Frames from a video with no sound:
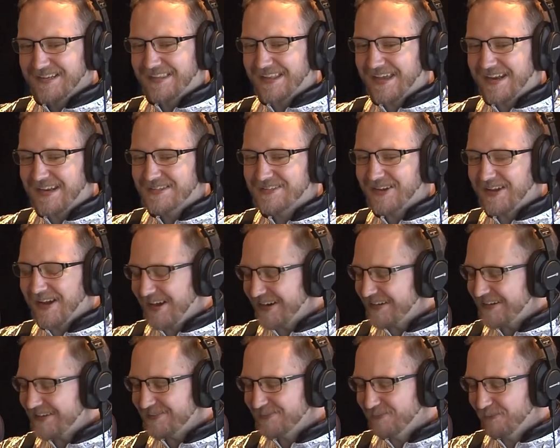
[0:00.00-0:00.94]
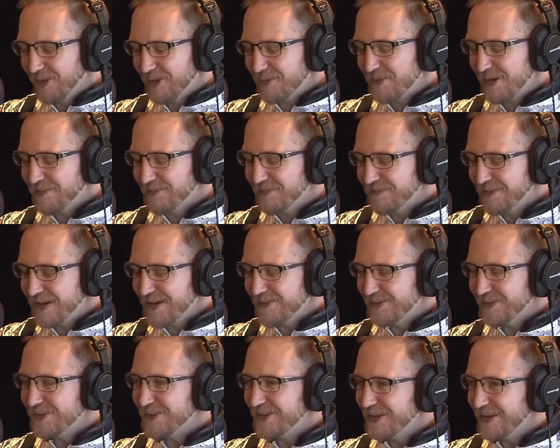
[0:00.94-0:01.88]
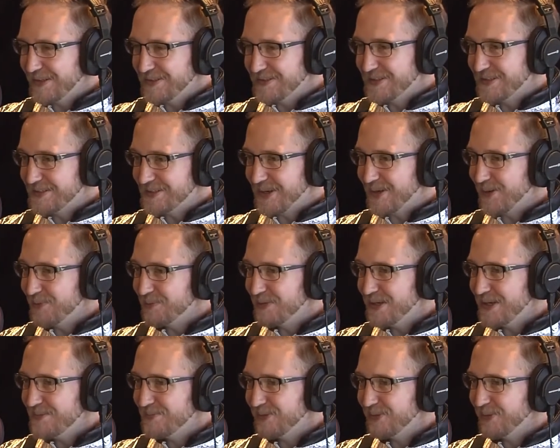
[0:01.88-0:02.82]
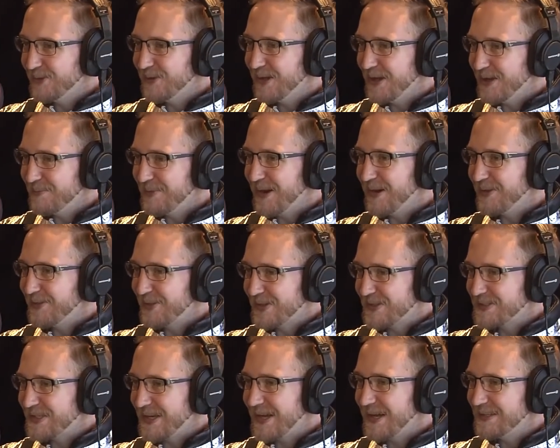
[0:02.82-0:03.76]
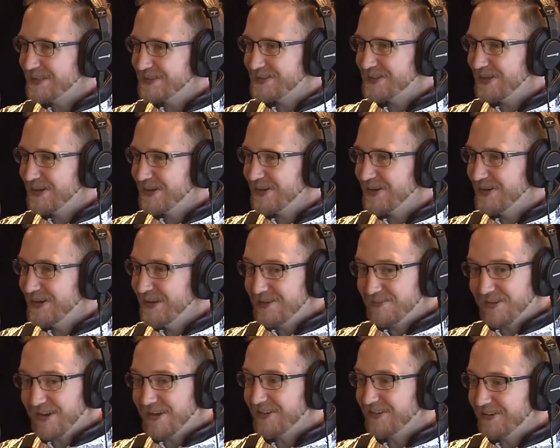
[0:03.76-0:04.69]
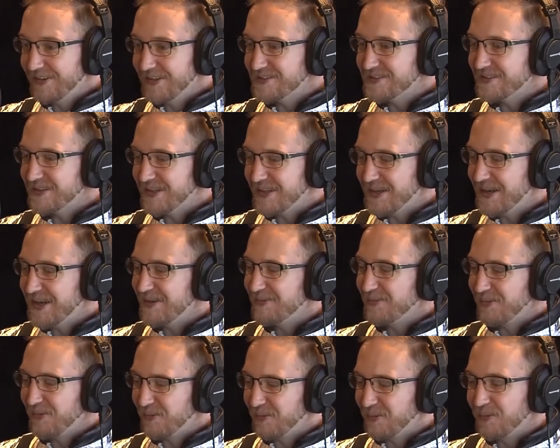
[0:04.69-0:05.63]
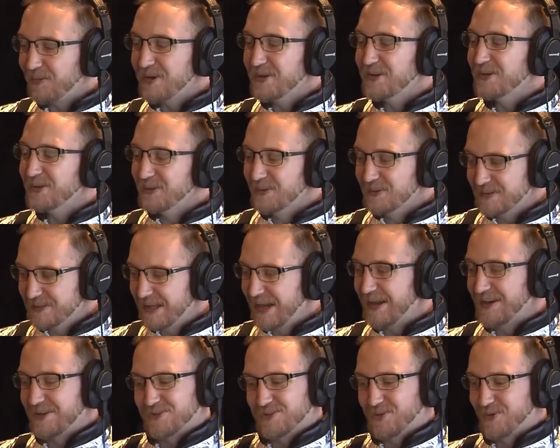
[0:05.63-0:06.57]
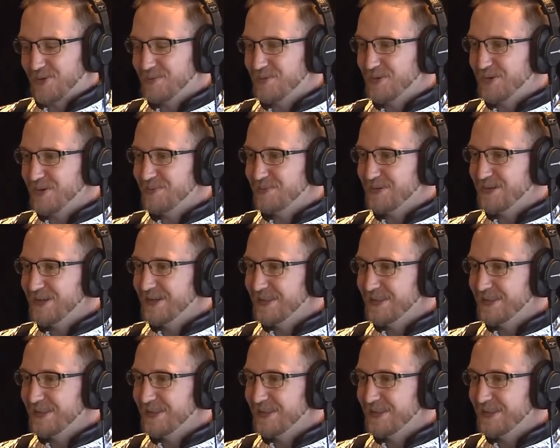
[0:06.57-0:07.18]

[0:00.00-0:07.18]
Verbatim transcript: That is like one of my favorite things to tell people yep. about the Science Center. Like, listen, they have real dinosaur yes. poop.